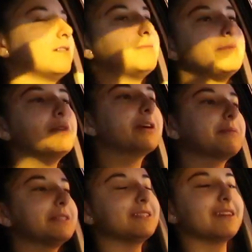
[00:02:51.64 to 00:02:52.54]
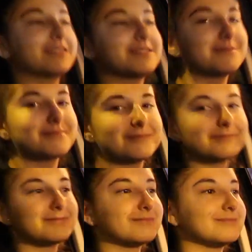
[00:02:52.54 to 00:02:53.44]
Maybe I'll wake up at 6.
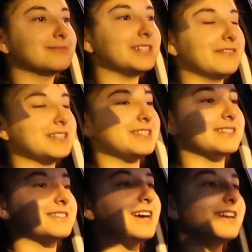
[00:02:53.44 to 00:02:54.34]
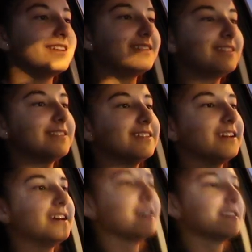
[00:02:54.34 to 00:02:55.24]
Leave at
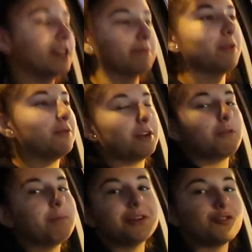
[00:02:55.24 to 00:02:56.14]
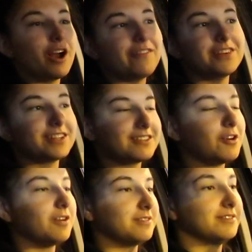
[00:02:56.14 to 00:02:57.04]
6:10. There won't be traffic,
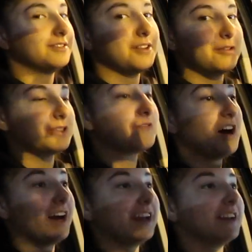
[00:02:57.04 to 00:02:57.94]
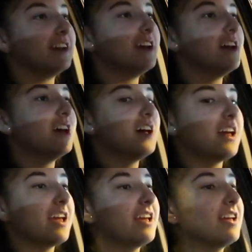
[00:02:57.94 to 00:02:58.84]
so it's
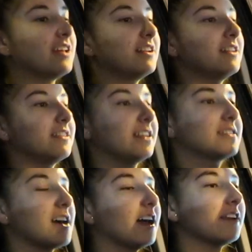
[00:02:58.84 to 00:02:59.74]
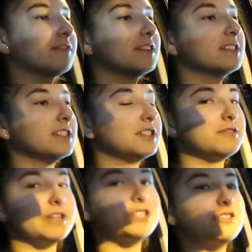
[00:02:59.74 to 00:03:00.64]
fine. And that's kind of the
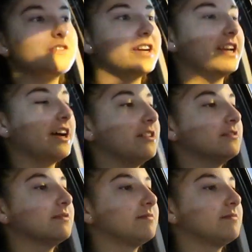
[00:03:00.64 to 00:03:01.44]
situation right now.